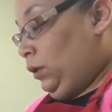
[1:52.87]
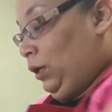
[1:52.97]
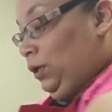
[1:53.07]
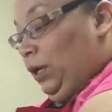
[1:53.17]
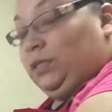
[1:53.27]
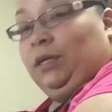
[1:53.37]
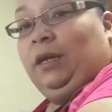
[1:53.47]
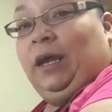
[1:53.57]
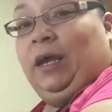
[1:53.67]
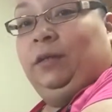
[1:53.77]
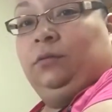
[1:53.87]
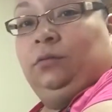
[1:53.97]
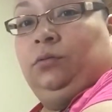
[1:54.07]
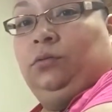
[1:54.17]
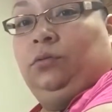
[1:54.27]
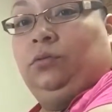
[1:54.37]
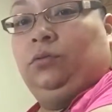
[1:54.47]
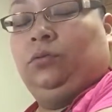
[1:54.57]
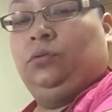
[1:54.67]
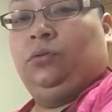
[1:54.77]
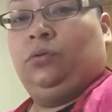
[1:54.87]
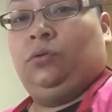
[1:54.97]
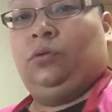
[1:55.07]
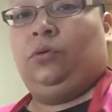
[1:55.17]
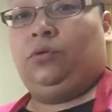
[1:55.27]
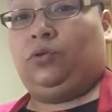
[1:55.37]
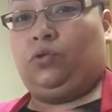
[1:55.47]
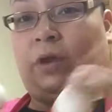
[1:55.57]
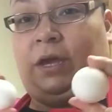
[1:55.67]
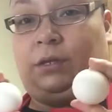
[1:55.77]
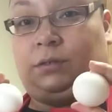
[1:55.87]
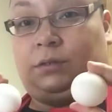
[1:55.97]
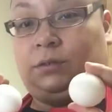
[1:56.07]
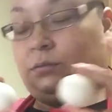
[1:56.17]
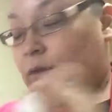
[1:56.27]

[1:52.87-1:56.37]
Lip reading: And next I'm going to add 2 eggs.